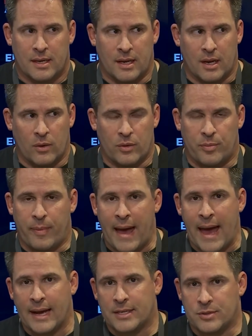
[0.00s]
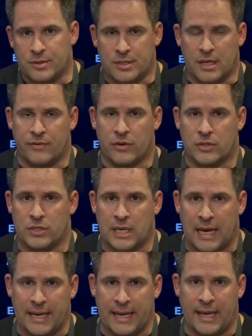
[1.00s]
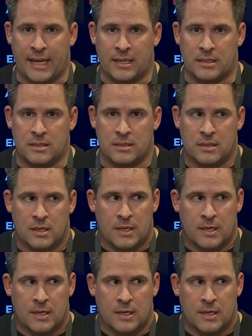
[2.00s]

you know, with backs, receivers, tight ends,